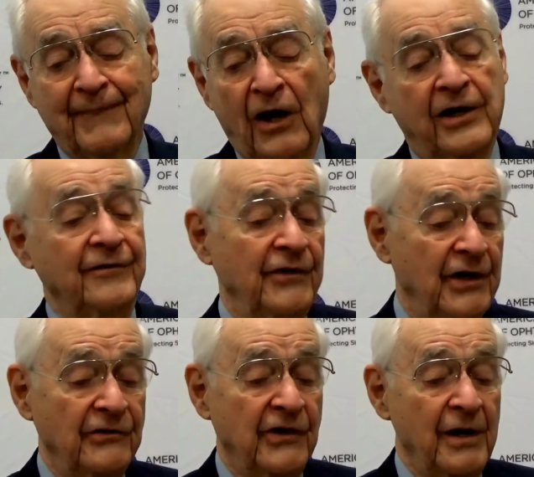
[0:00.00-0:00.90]
I'll give you an
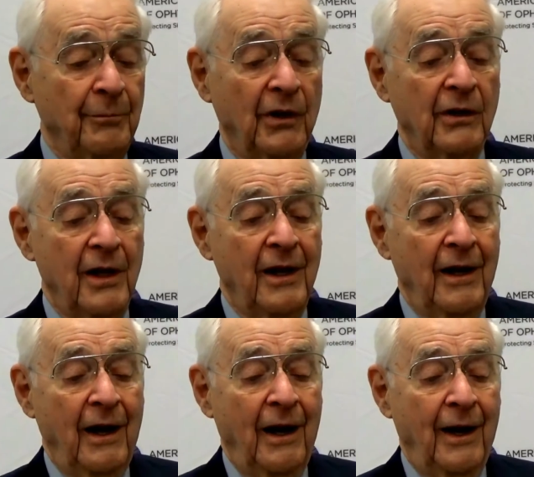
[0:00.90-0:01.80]
example.
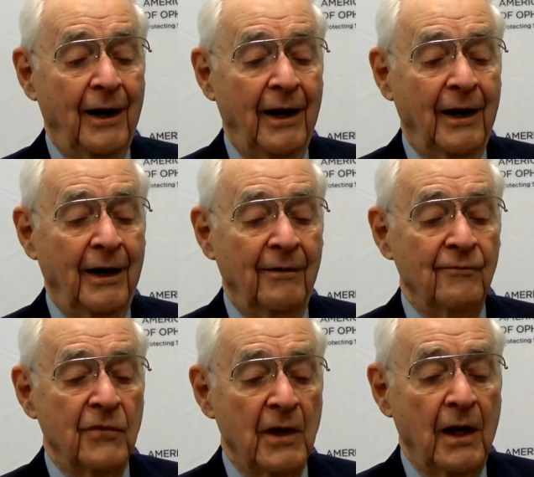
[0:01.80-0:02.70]

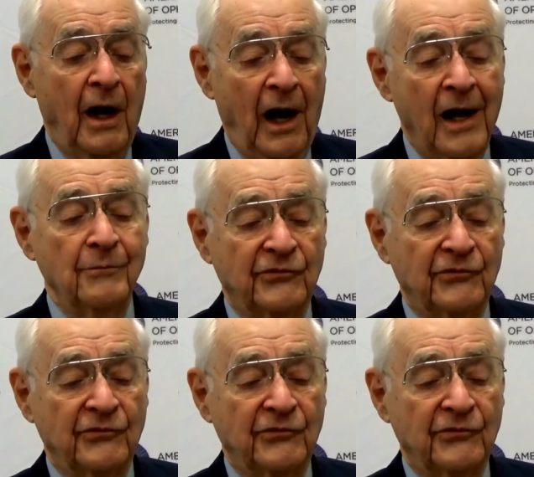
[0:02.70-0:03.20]
I'm